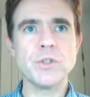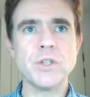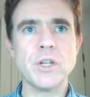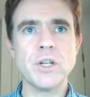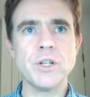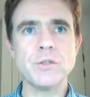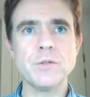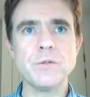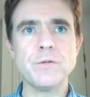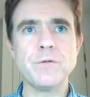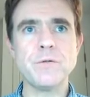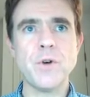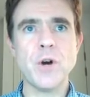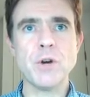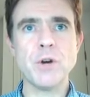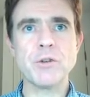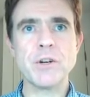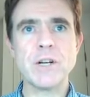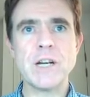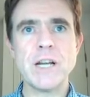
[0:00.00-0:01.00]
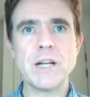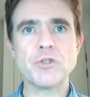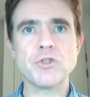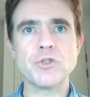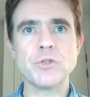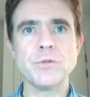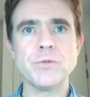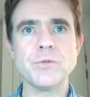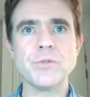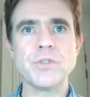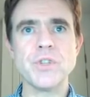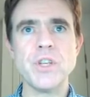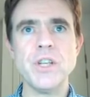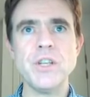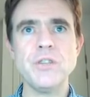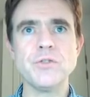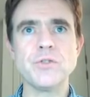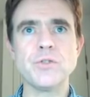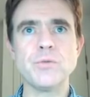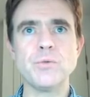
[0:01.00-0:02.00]
gun firing electrons
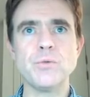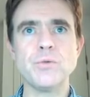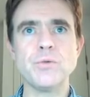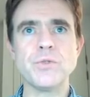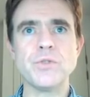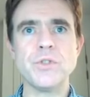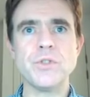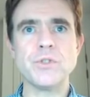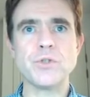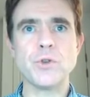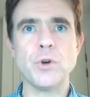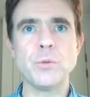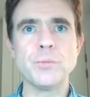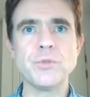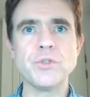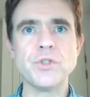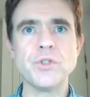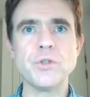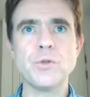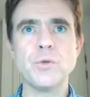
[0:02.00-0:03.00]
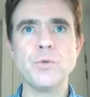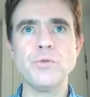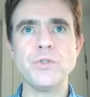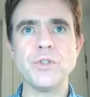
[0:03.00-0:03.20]
in towards this obstacle,